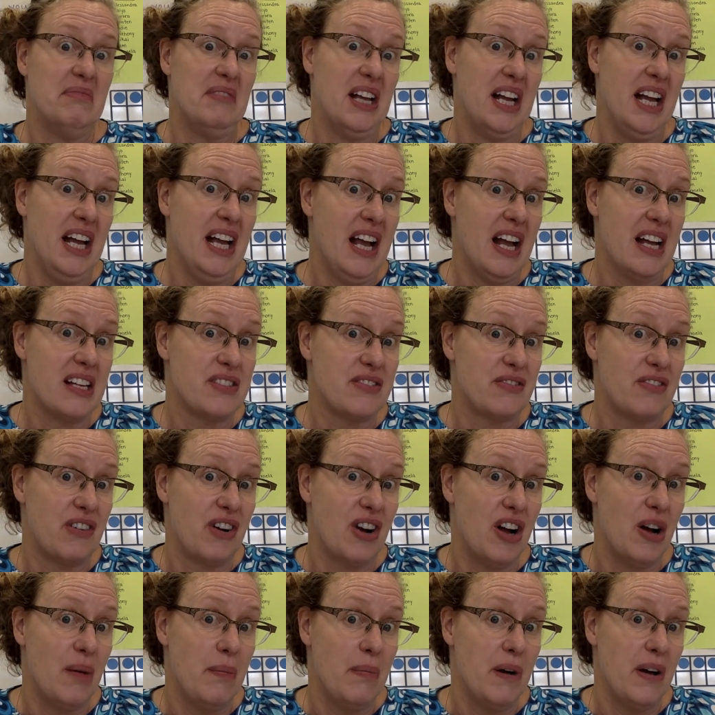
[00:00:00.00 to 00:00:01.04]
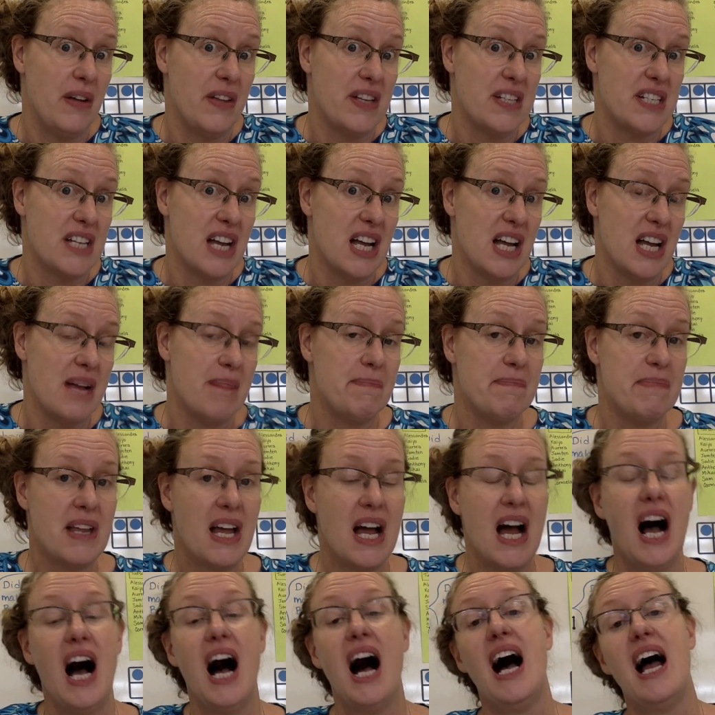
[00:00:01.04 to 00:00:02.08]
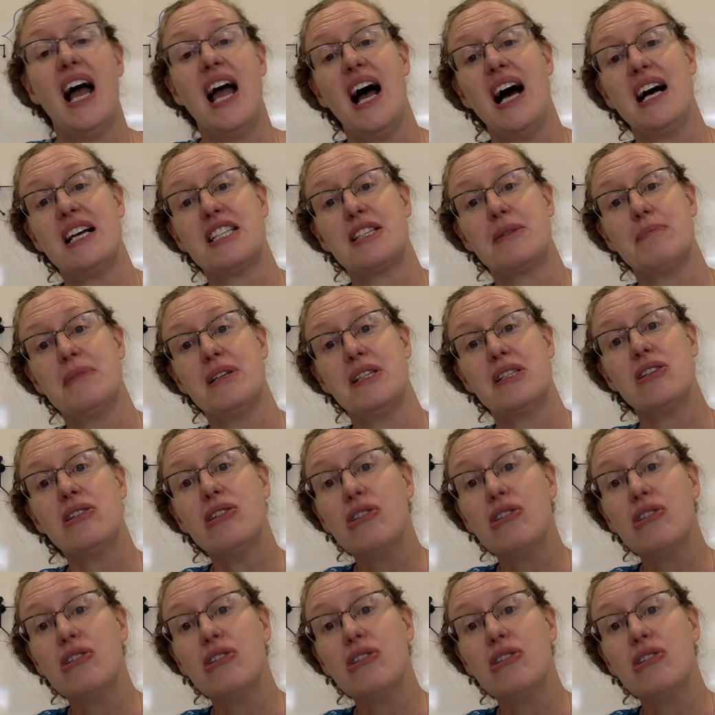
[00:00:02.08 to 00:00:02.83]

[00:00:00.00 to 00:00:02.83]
I ask for help all the time. I ask Miss